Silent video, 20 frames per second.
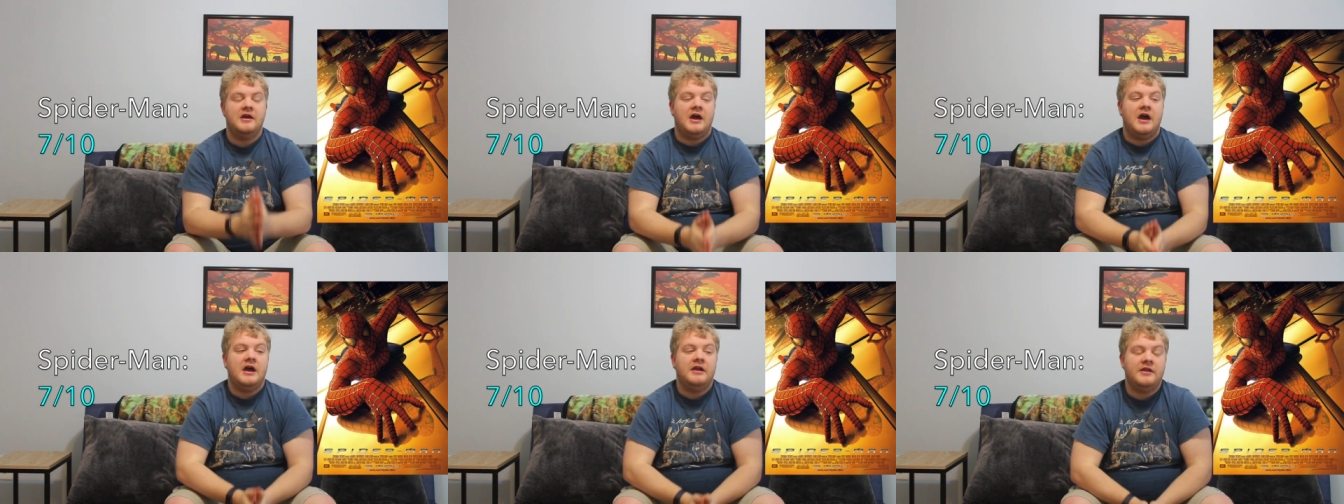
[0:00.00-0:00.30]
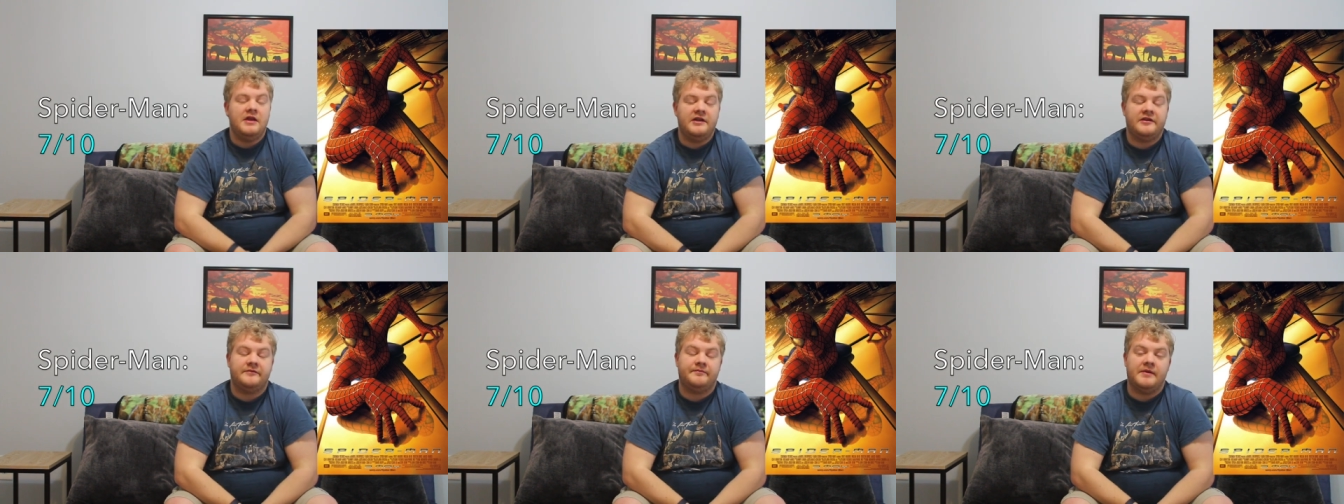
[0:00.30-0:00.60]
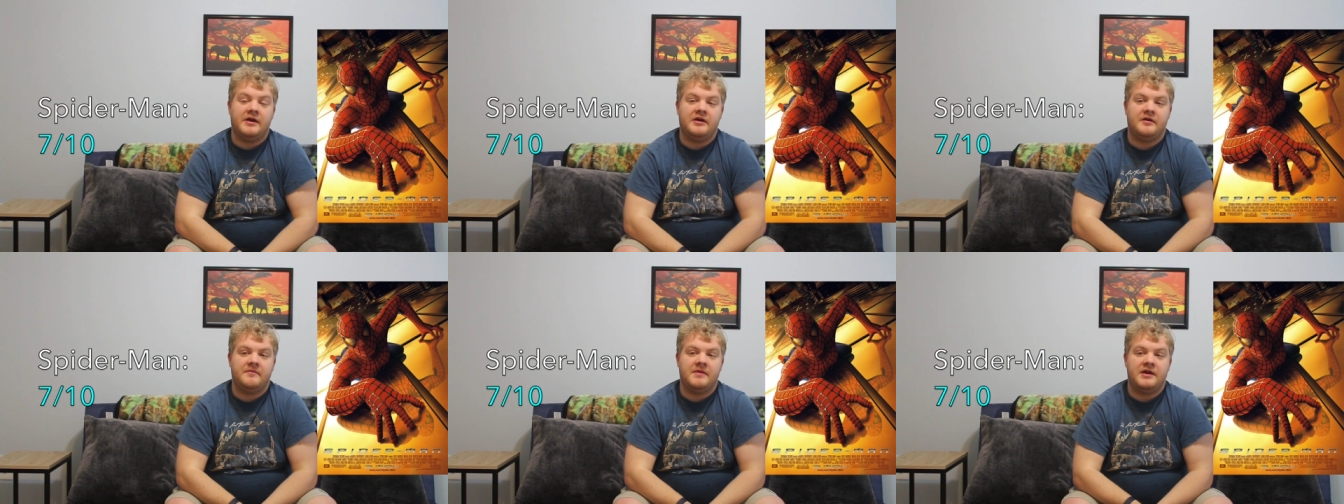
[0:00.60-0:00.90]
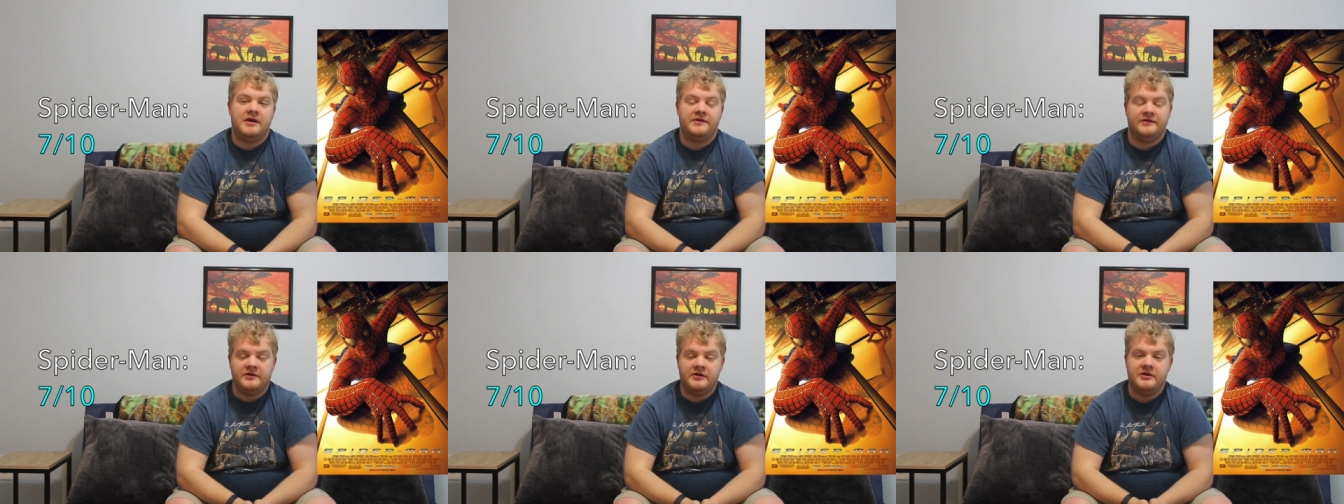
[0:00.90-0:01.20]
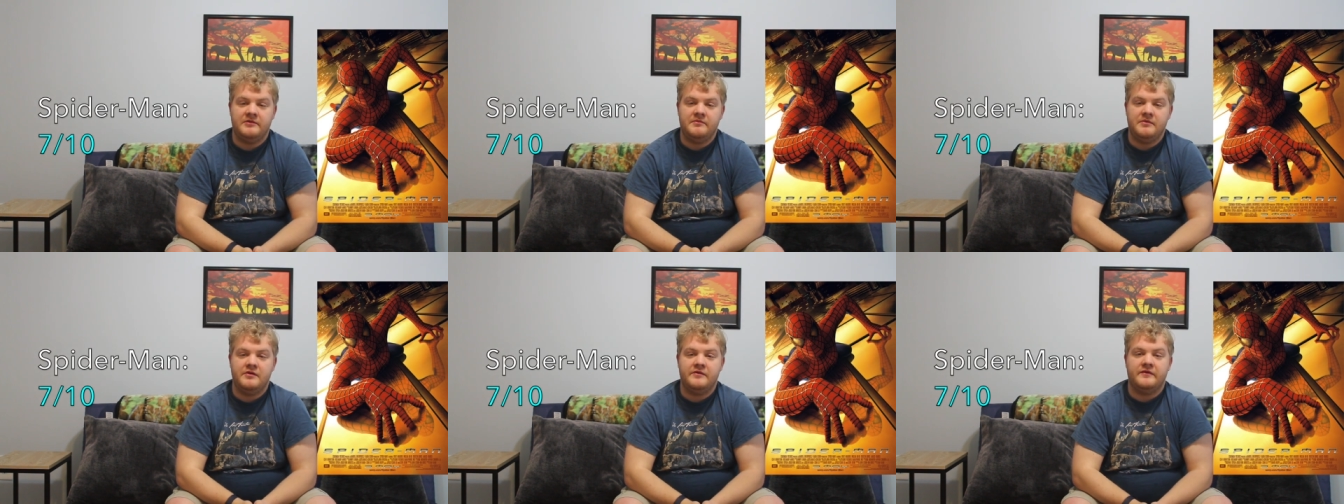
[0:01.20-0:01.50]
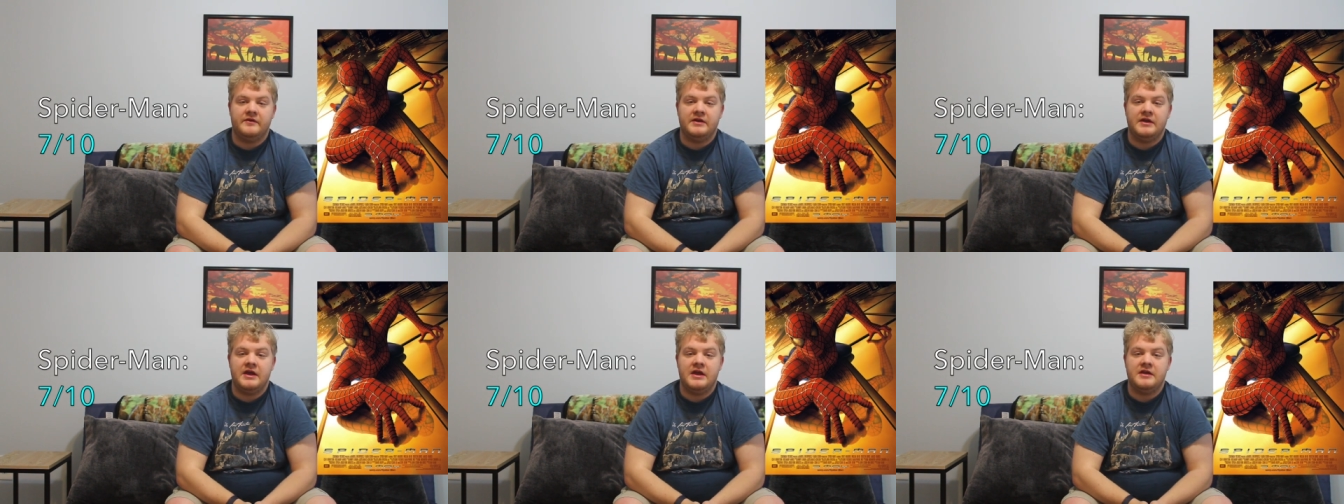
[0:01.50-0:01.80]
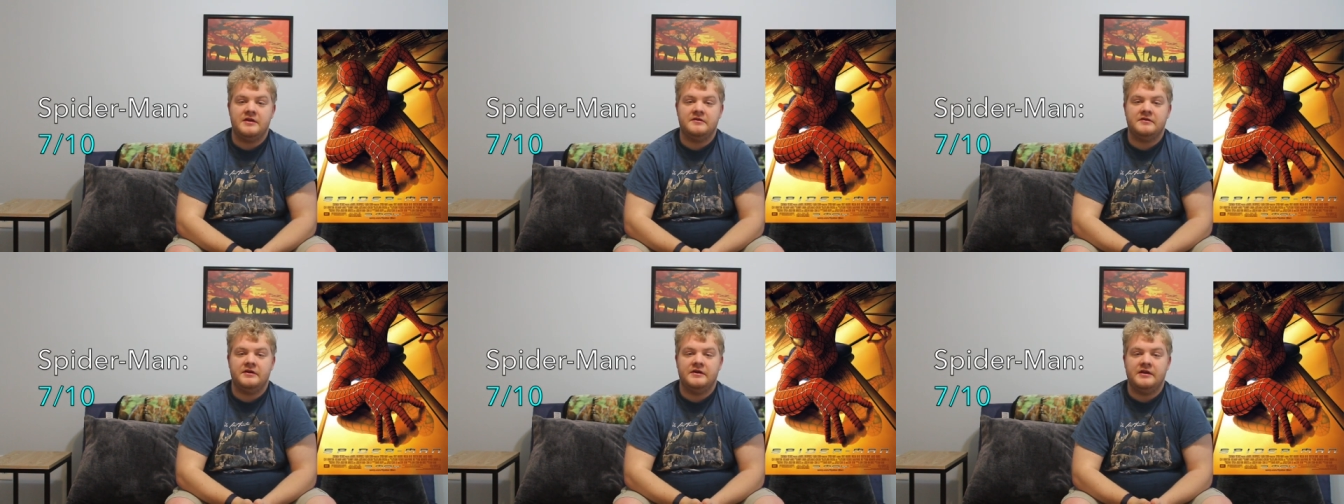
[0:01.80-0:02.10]
I like Spider-Man, it's a good movie,
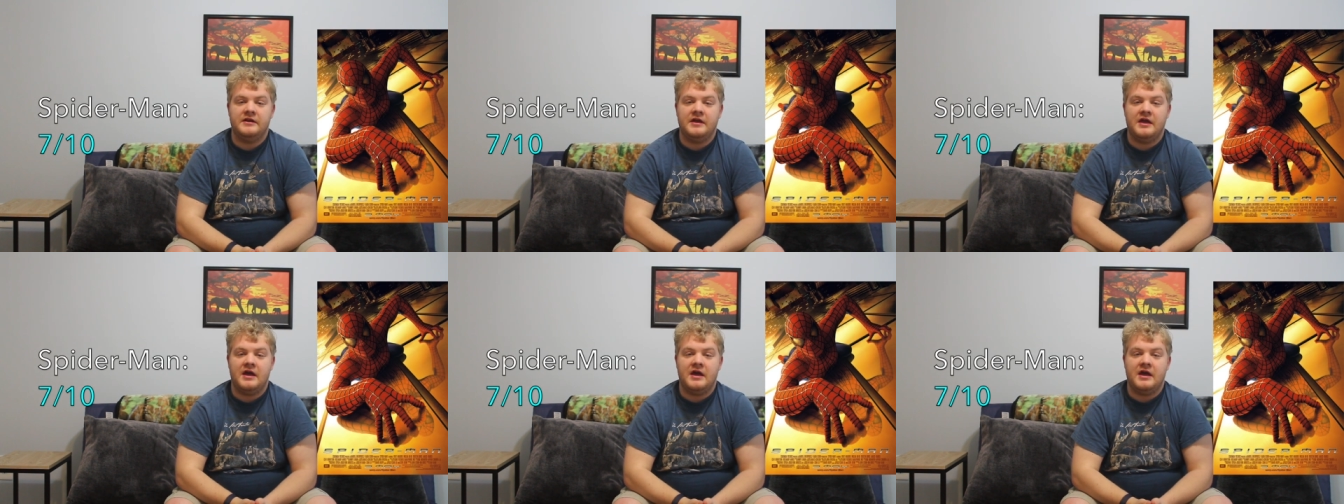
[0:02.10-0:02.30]
and